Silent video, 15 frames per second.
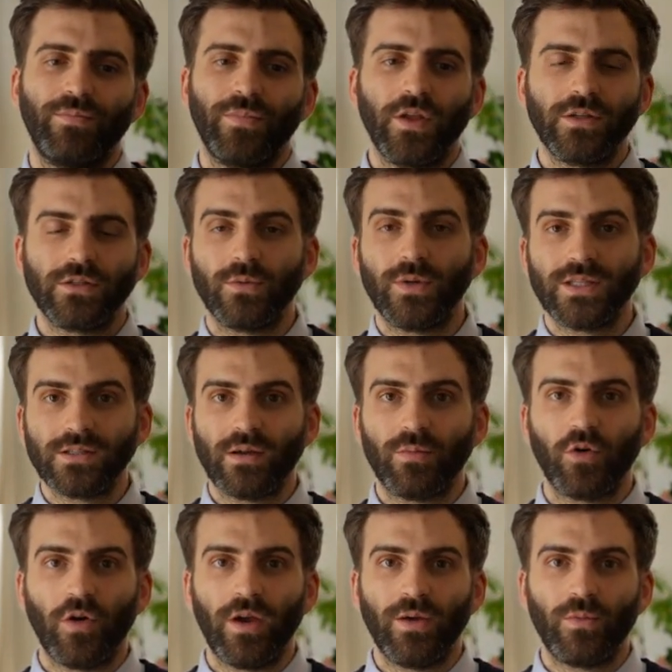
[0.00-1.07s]
So in
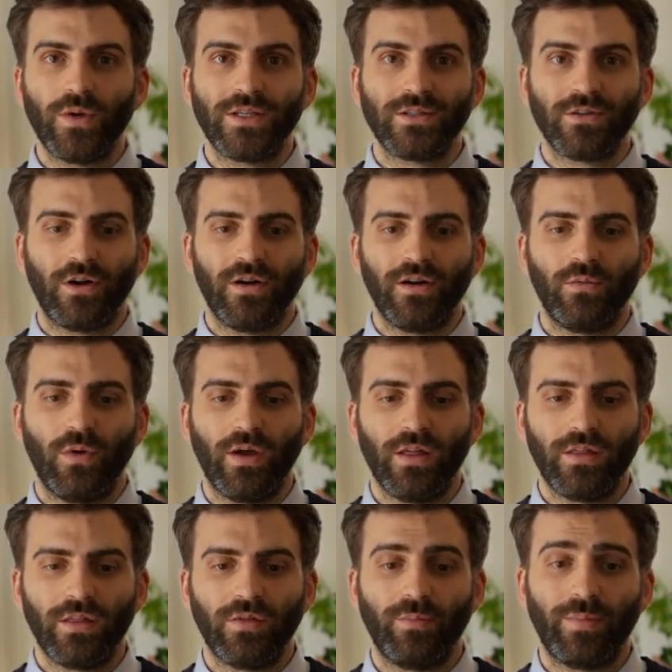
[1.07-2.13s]
summary, we started
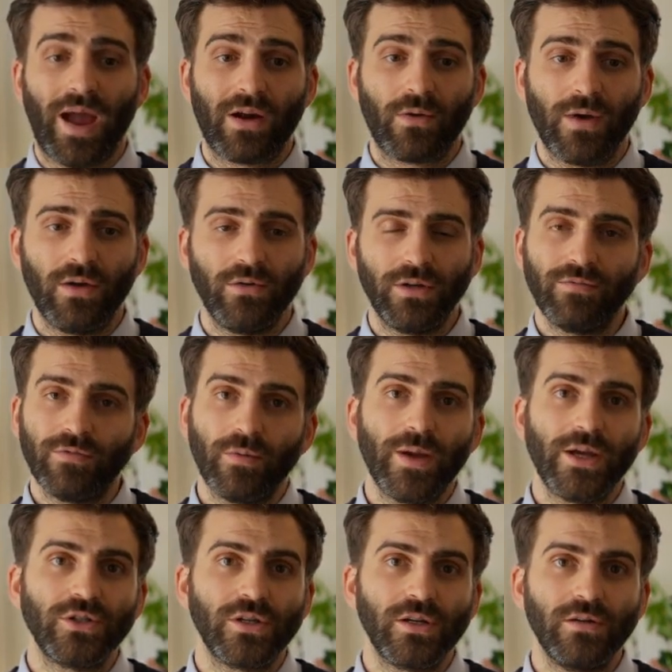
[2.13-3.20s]
with background
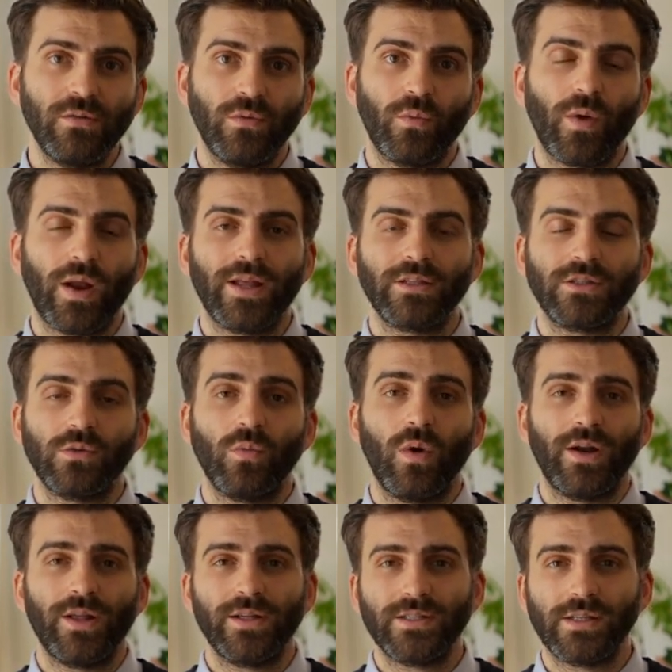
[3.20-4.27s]
information, went into
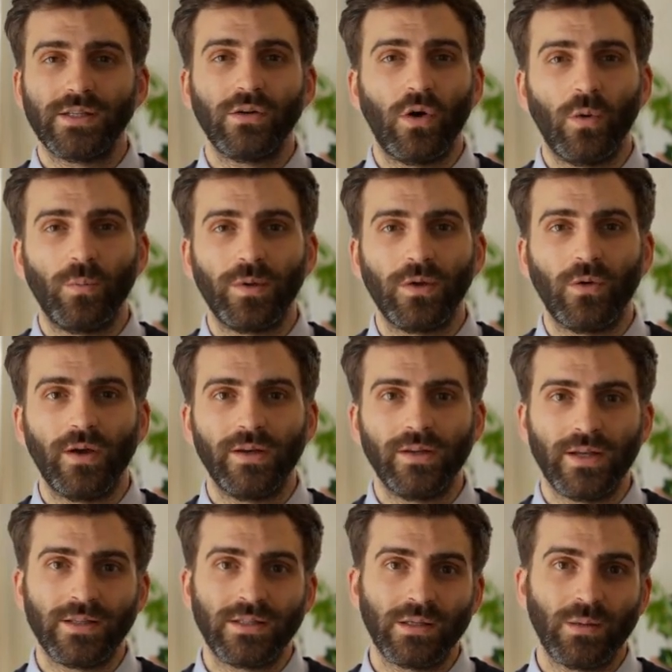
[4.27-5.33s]
what is an opioid
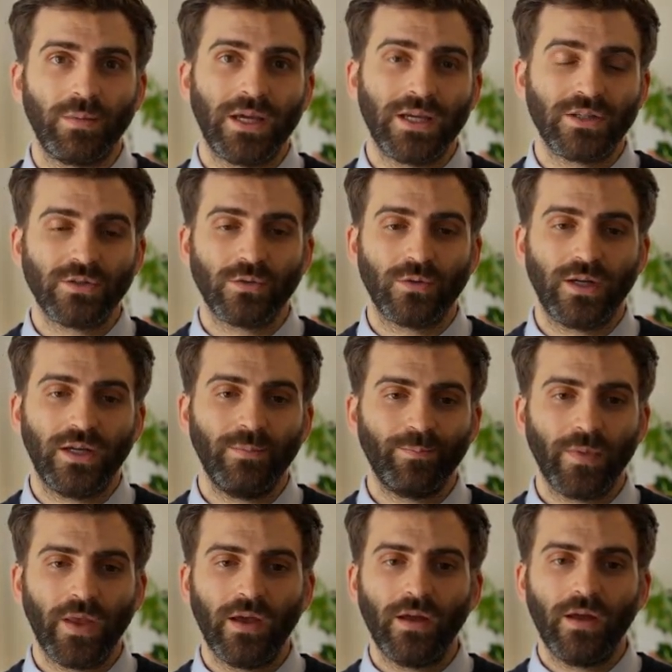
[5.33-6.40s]
and some history.
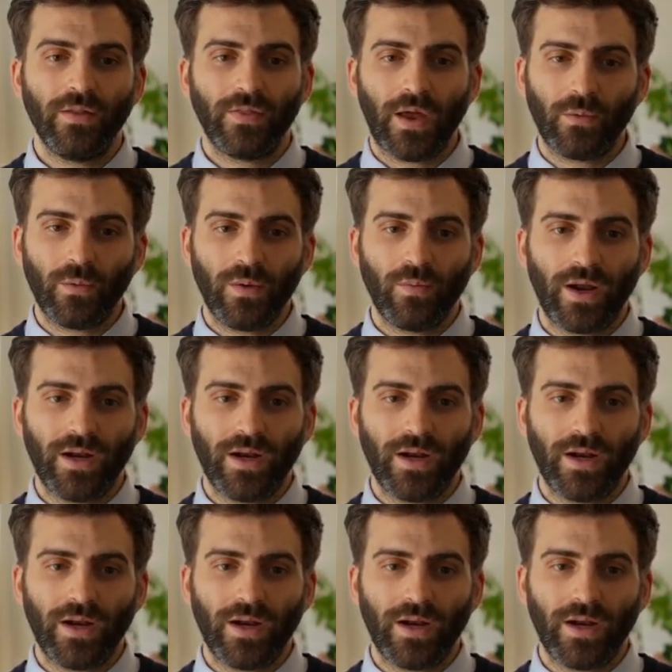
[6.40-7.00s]
Then we went